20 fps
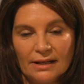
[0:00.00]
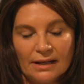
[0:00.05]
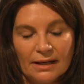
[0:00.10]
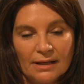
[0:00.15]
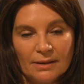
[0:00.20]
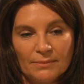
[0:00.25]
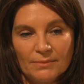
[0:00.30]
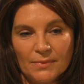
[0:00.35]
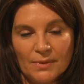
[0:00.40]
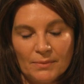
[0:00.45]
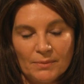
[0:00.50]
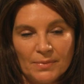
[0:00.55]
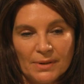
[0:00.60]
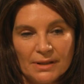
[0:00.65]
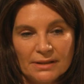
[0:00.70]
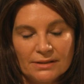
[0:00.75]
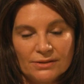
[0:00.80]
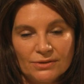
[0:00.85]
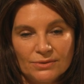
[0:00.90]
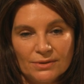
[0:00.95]

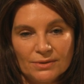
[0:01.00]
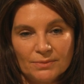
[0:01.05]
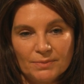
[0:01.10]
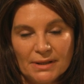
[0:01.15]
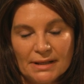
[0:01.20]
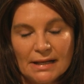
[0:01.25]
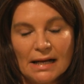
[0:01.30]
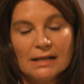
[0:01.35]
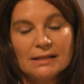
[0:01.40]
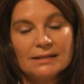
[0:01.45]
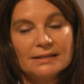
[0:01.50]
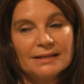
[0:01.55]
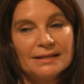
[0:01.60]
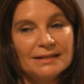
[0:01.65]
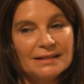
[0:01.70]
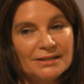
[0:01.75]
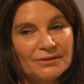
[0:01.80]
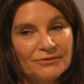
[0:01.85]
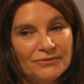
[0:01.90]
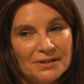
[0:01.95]
But you know, because it
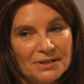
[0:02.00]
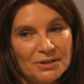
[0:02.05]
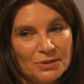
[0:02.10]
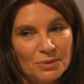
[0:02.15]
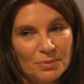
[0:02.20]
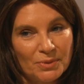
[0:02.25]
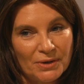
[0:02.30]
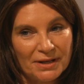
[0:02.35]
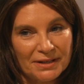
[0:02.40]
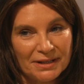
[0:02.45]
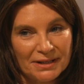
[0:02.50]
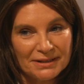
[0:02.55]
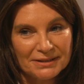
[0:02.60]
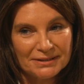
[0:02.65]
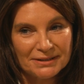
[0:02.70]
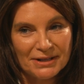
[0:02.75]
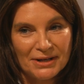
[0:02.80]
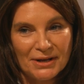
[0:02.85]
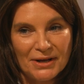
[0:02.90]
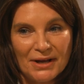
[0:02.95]
is a physical
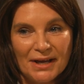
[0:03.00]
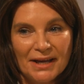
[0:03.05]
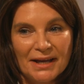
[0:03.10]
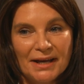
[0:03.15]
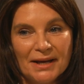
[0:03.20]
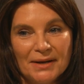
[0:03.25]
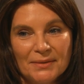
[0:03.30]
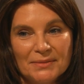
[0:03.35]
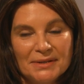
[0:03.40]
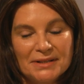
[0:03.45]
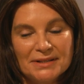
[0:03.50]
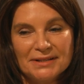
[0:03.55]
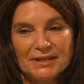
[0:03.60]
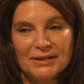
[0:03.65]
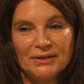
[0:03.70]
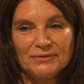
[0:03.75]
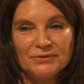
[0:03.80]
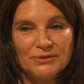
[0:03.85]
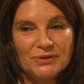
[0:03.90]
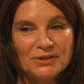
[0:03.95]
product,
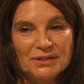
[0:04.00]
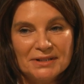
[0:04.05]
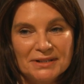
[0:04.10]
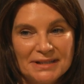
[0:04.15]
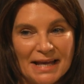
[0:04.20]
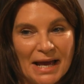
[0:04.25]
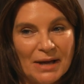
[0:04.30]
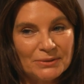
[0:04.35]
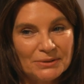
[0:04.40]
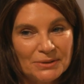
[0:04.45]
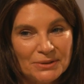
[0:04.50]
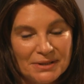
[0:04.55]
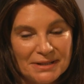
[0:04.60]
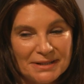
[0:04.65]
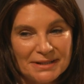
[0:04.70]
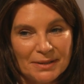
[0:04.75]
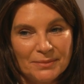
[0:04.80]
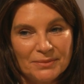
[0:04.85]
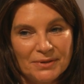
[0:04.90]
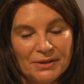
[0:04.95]
instead of just
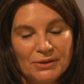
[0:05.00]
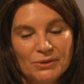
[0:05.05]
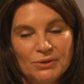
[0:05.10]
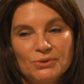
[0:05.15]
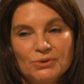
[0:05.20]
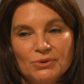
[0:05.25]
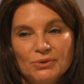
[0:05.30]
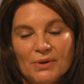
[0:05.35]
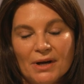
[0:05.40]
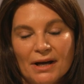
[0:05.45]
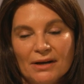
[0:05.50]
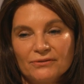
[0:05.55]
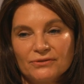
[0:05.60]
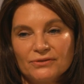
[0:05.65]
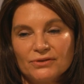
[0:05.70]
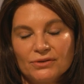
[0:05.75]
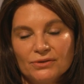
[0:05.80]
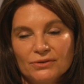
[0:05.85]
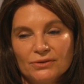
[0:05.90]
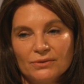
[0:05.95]
downloading something, you do
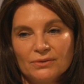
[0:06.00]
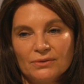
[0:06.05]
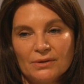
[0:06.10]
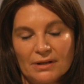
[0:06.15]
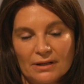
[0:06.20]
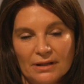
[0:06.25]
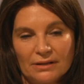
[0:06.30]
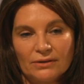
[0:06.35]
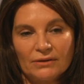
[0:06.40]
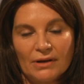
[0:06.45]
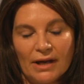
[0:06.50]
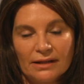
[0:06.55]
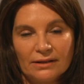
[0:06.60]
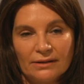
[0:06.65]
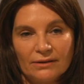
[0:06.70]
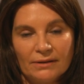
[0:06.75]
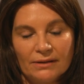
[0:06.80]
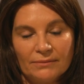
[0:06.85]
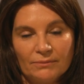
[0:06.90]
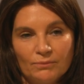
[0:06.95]
have to,
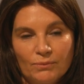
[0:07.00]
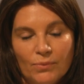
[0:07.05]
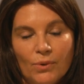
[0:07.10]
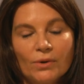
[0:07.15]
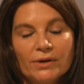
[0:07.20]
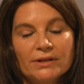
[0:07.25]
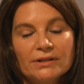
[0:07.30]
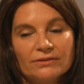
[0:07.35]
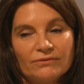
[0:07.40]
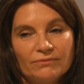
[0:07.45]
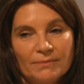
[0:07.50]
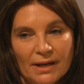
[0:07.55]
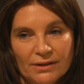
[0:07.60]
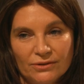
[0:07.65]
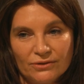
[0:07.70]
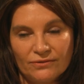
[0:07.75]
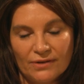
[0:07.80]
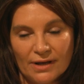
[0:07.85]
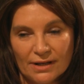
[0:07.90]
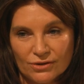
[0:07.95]
at the point of
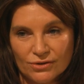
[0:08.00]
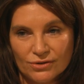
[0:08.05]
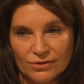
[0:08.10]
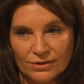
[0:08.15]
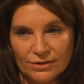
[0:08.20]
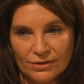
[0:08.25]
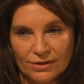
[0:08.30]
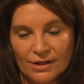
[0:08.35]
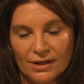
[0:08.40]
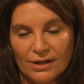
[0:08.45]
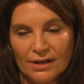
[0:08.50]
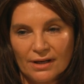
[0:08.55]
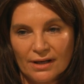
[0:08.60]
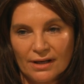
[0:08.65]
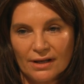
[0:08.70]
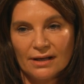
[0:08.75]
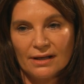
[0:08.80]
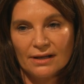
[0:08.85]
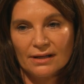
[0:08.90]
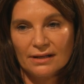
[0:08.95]
manufacture,
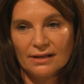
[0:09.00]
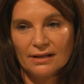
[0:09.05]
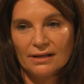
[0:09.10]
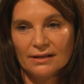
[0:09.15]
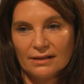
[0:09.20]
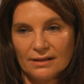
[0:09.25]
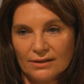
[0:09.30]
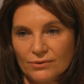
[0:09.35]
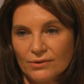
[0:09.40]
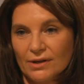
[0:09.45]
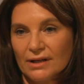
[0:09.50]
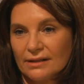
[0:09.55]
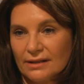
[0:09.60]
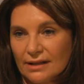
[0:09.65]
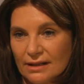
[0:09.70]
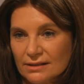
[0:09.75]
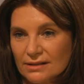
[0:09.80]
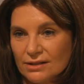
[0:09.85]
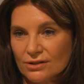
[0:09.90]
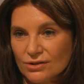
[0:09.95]
create
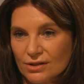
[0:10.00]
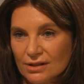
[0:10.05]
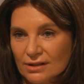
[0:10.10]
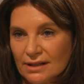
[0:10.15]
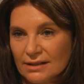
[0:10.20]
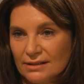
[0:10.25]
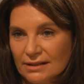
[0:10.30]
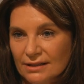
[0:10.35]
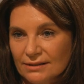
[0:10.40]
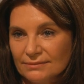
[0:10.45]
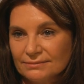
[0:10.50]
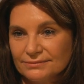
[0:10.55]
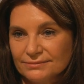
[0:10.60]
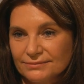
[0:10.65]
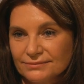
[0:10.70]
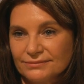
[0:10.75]
that digital ID.